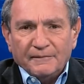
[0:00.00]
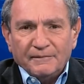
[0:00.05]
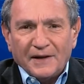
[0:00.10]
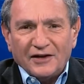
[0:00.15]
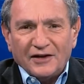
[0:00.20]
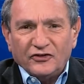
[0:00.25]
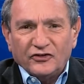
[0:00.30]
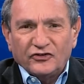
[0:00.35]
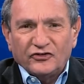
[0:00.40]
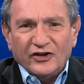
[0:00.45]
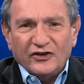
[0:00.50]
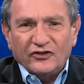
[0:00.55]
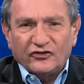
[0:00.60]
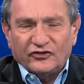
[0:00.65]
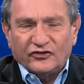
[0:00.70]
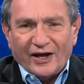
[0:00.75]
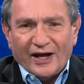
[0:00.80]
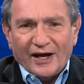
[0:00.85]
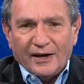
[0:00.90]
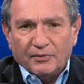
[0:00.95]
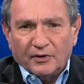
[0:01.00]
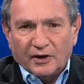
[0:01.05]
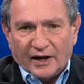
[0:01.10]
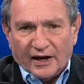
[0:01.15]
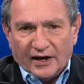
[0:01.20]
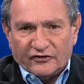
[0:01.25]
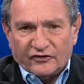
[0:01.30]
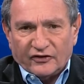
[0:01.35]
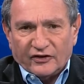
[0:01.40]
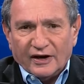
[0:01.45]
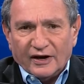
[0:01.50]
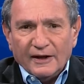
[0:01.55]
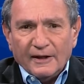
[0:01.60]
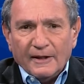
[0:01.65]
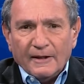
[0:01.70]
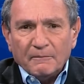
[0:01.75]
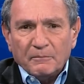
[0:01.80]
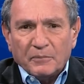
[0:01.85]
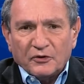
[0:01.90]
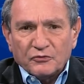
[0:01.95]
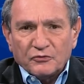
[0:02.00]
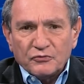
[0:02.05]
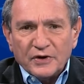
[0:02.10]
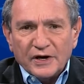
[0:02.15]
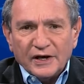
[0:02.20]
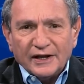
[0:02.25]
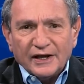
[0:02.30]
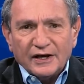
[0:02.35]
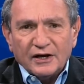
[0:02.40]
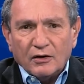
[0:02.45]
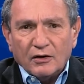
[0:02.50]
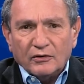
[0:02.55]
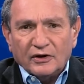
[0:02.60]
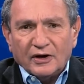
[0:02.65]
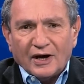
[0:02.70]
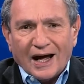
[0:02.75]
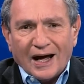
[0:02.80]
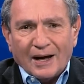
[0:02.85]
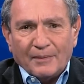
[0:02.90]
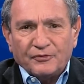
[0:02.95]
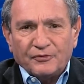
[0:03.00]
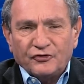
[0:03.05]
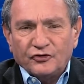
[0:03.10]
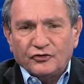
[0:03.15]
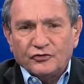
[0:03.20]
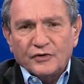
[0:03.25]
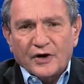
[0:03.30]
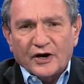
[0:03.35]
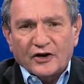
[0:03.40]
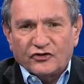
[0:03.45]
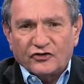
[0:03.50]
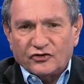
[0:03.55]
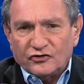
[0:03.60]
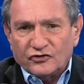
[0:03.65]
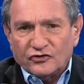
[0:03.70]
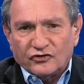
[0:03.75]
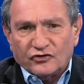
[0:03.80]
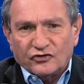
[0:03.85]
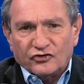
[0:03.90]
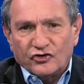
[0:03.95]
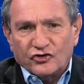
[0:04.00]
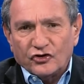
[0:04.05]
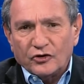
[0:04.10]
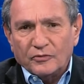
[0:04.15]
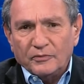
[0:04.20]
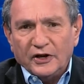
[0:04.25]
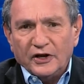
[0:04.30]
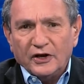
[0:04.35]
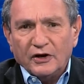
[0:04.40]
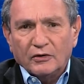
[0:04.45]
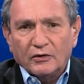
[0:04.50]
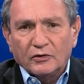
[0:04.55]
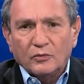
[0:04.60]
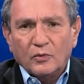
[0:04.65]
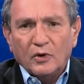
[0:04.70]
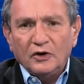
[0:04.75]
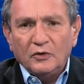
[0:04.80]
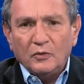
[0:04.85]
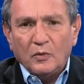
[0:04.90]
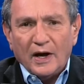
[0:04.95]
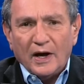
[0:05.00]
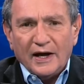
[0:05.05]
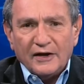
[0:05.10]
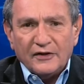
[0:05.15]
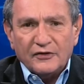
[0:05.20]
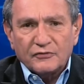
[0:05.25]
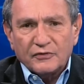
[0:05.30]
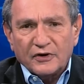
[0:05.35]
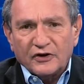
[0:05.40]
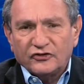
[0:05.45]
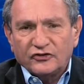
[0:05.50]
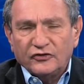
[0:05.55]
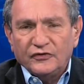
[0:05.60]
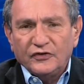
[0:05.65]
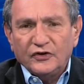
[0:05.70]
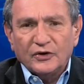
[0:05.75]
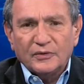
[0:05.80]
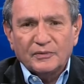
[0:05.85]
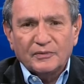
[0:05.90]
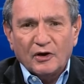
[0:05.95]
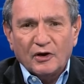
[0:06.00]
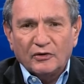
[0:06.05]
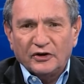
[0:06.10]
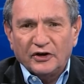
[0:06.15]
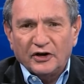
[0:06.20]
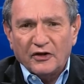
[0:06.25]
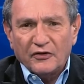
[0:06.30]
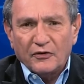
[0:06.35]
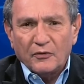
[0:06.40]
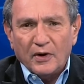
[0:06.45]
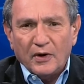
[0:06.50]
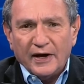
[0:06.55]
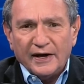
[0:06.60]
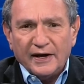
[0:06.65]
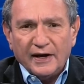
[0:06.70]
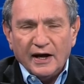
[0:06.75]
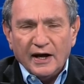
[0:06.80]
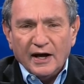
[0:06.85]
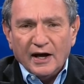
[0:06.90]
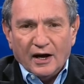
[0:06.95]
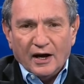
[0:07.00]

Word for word: not just destabilizing, but really going in opposite directions. Germany going one way, the rest of Europe going another way.